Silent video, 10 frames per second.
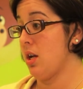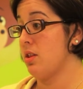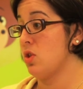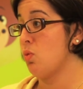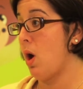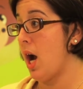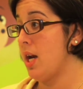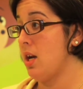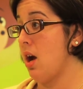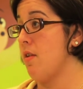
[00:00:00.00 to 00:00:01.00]
that's wide
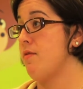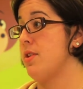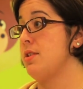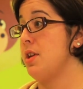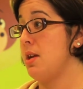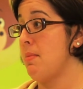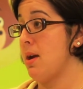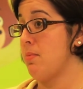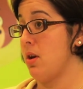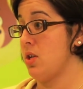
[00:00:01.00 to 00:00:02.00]
enough, that's in my
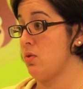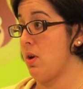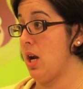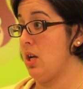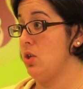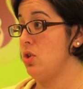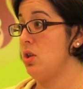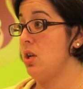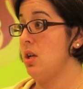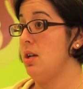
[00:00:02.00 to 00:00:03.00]
price range,
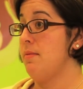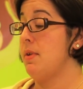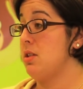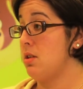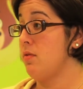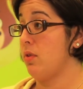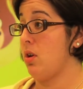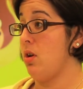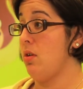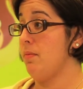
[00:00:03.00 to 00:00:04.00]
it's
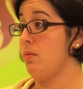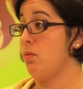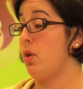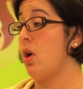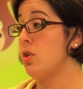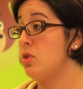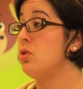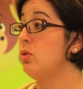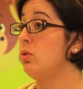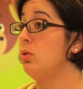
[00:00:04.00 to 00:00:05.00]
difficult. There are
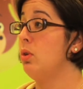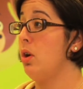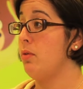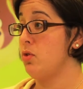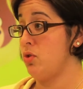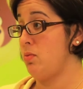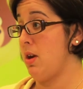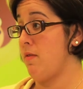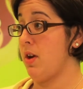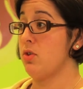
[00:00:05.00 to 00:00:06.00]
2 shoe
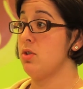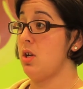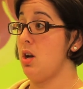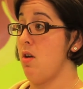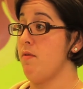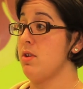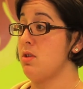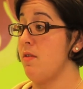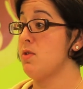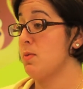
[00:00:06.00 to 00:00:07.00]
manufacturers that I know that
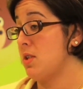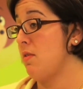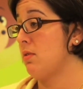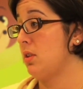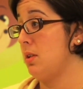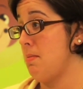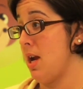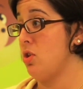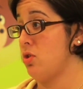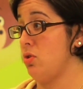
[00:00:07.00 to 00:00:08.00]
have specifically
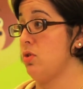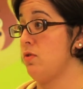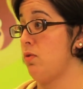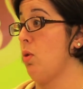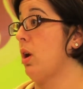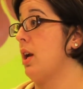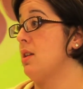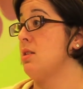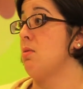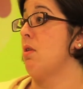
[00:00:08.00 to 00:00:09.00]
made shoes for
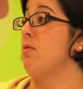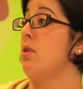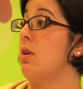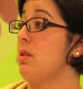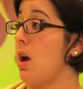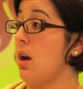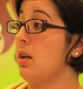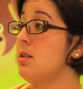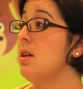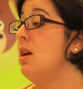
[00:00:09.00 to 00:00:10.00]
kids that wear foot orthotics.